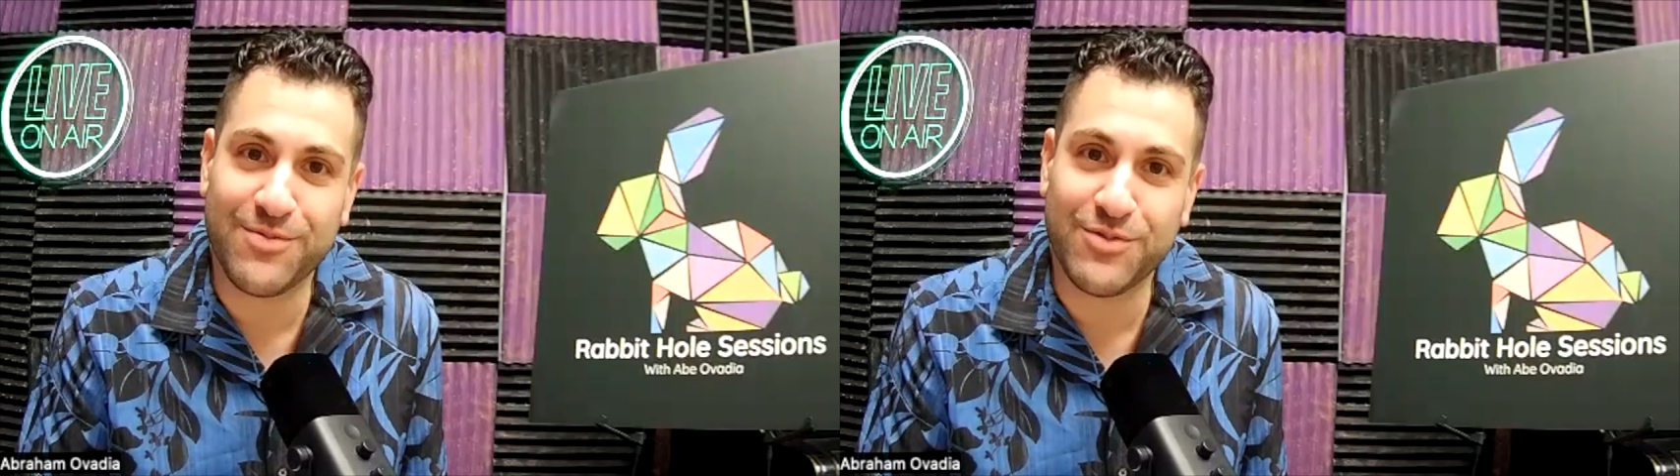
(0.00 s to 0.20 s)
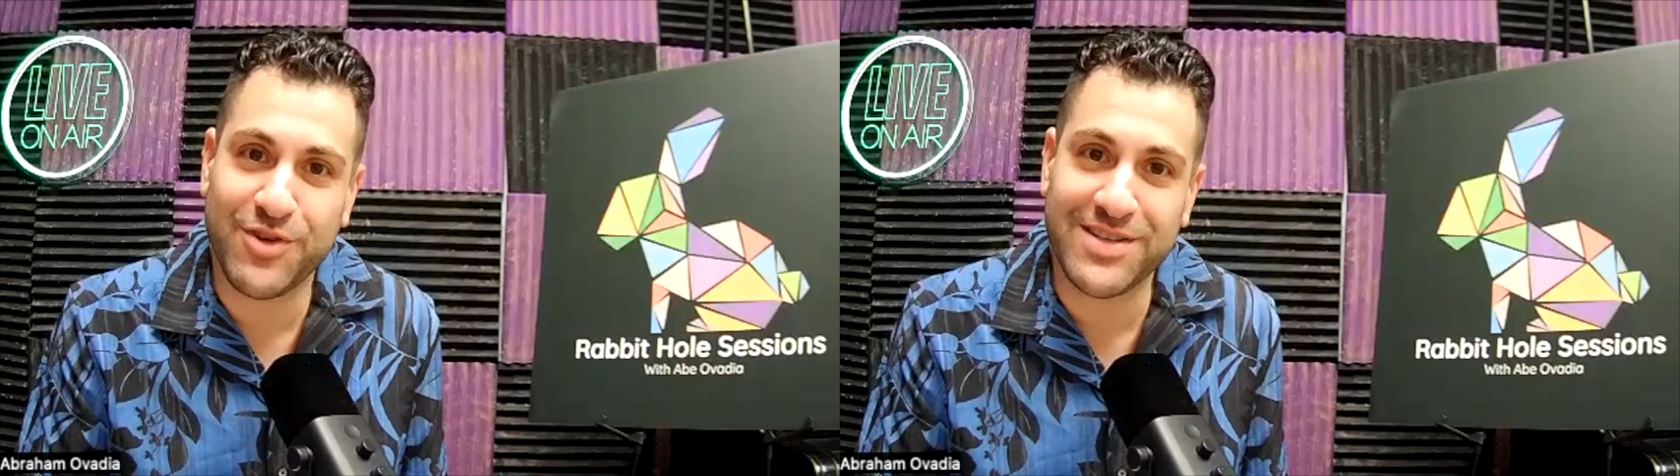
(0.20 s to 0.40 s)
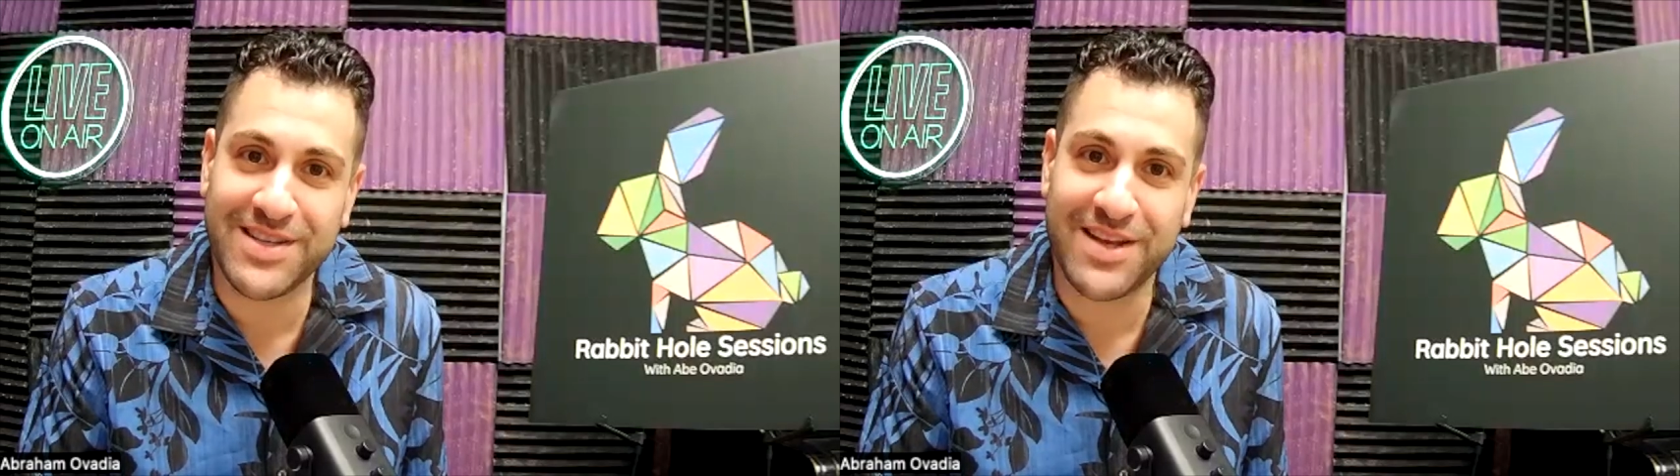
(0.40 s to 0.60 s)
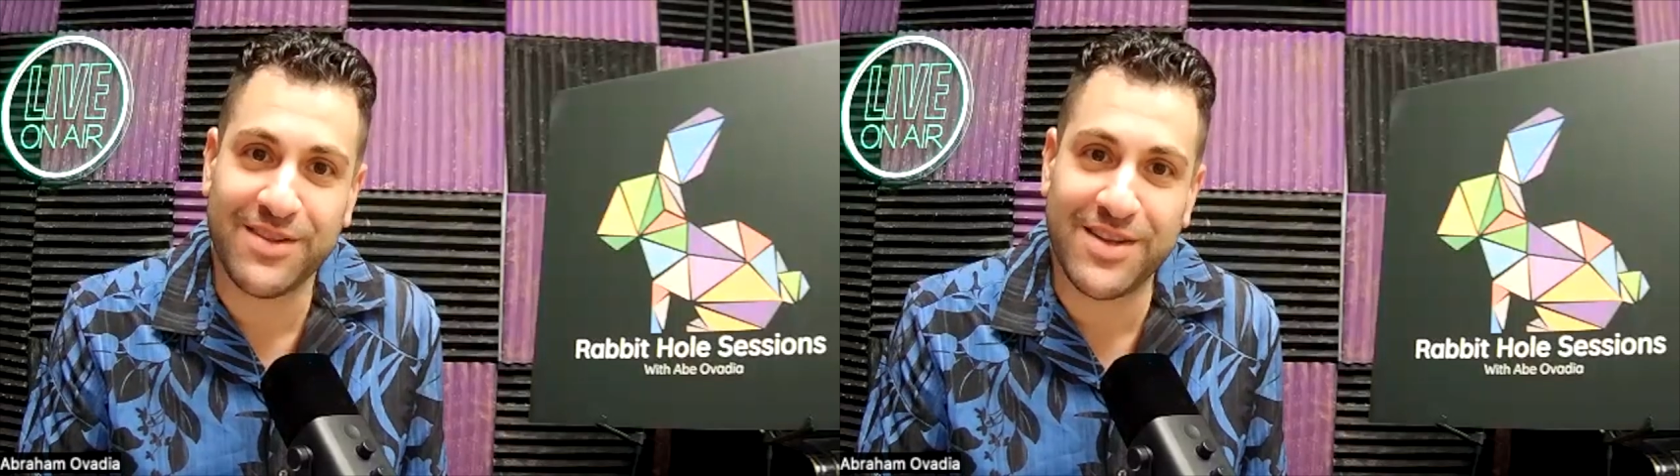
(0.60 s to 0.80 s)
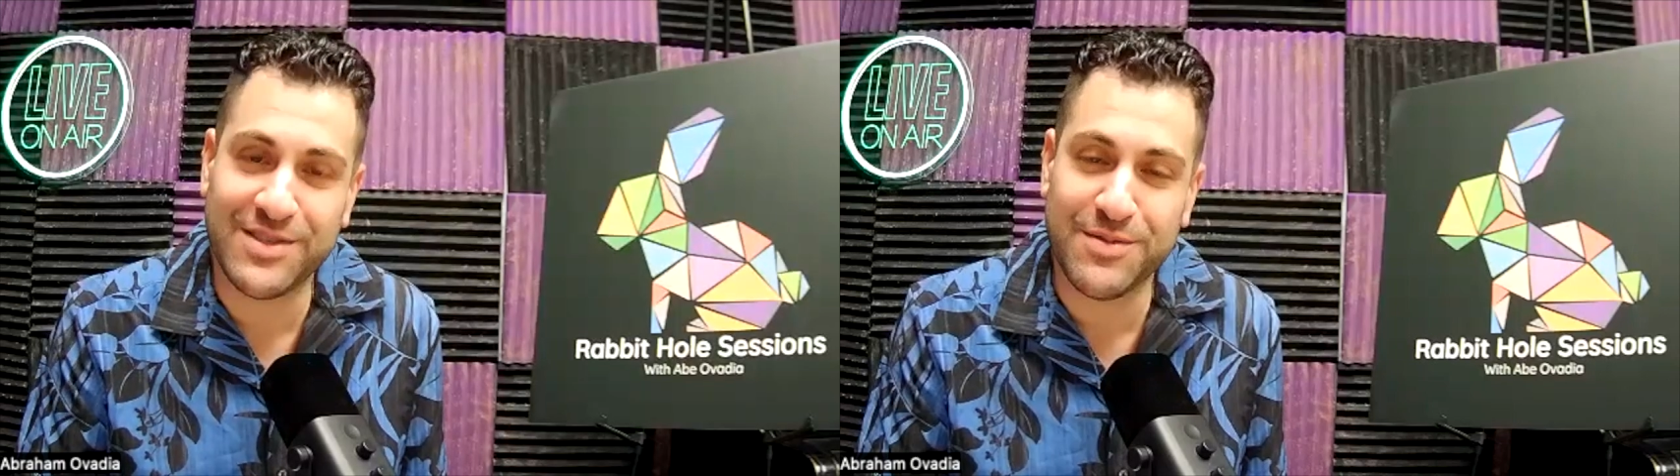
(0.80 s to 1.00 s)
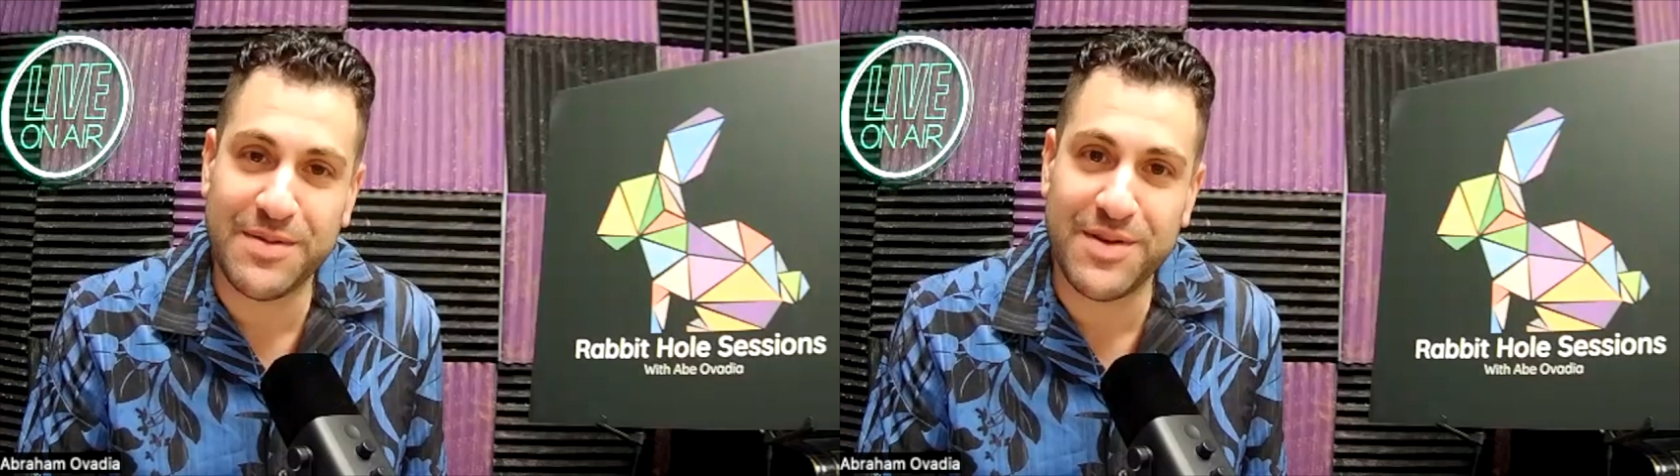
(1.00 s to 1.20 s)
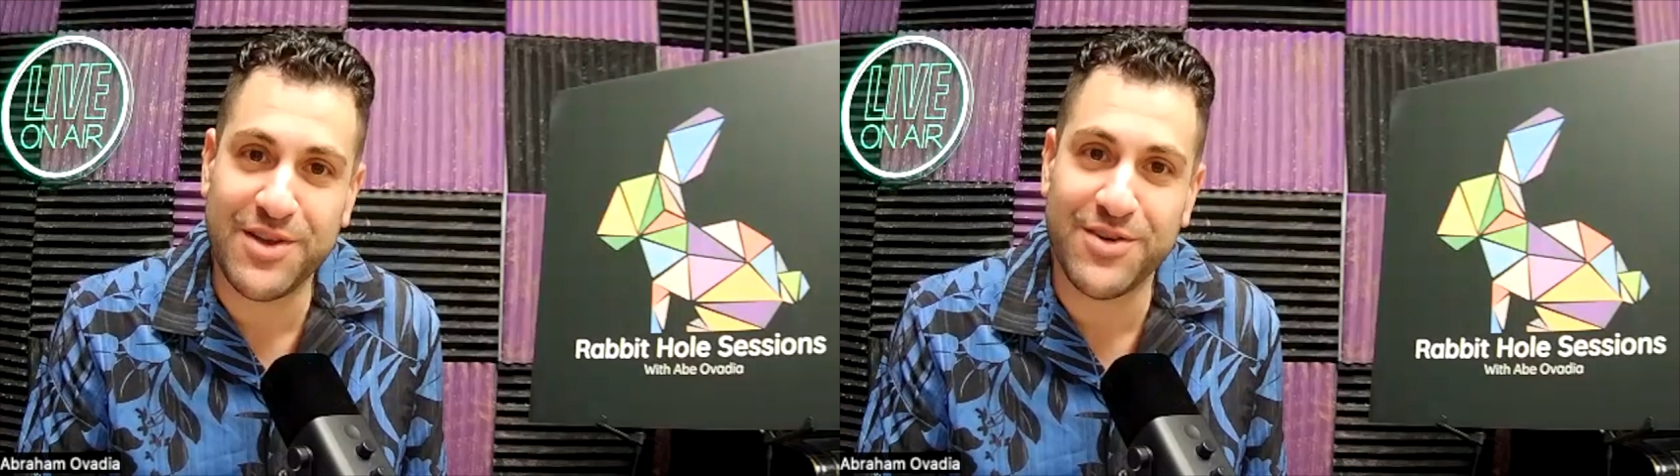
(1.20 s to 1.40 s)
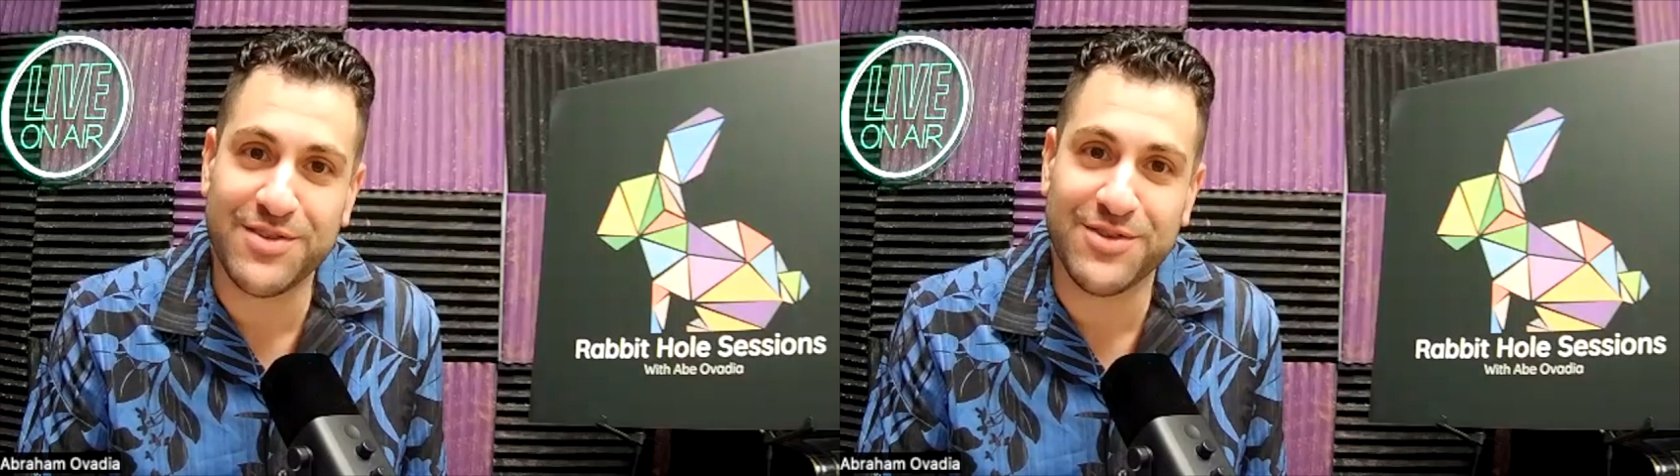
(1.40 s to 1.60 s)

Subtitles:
tried to get a lesson with him and he couldn't,